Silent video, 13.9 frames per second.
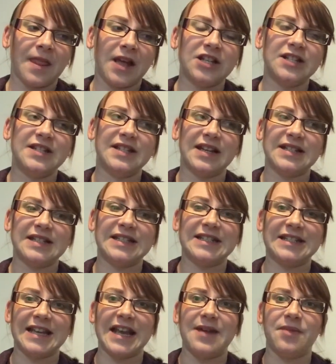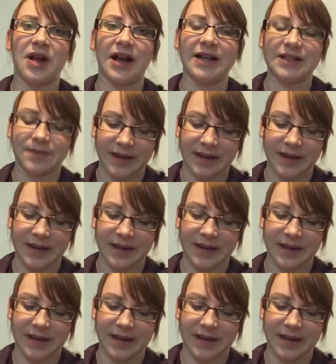it just doesn't seem like it's